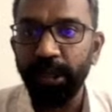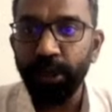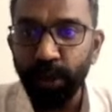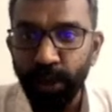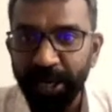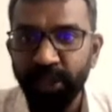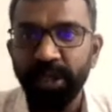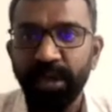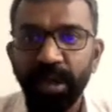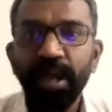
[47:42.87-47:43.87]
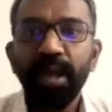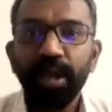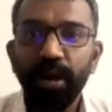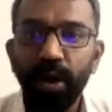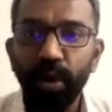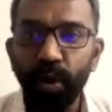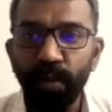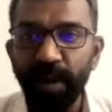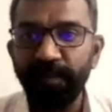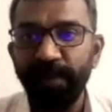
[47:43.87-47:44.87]
duration
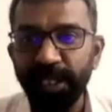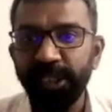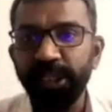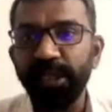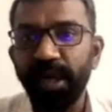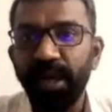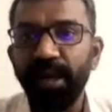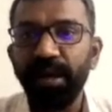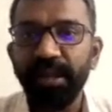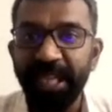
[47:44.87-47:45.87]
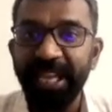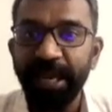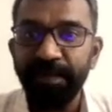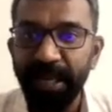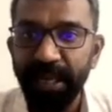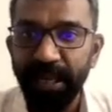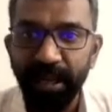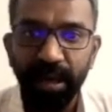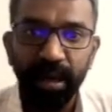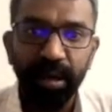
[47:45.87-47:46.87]
over which they can be
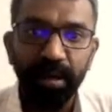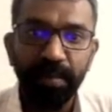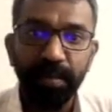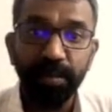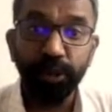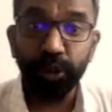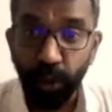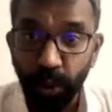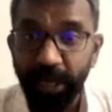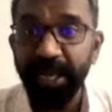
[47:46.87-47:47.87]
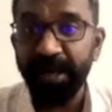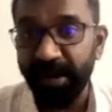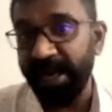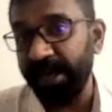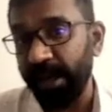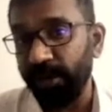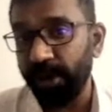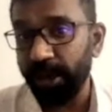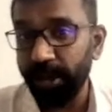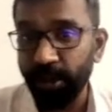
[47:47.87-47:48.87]
slowly drained out
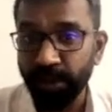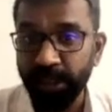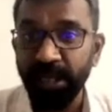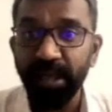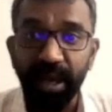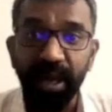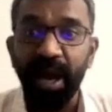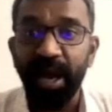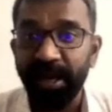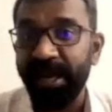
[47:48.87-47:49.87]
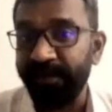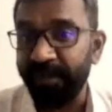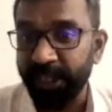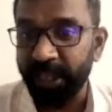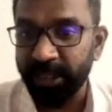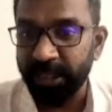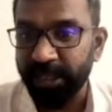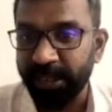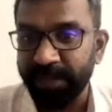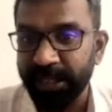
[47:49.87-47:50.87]
using our conventional
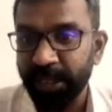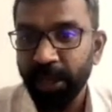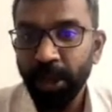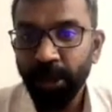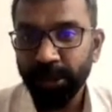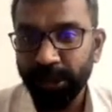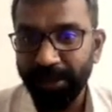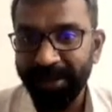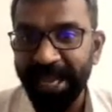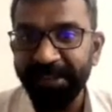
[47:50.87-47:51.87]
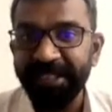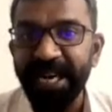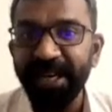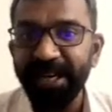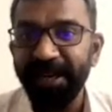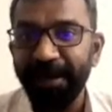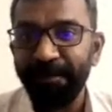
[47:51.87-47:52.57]
systems? So they have started,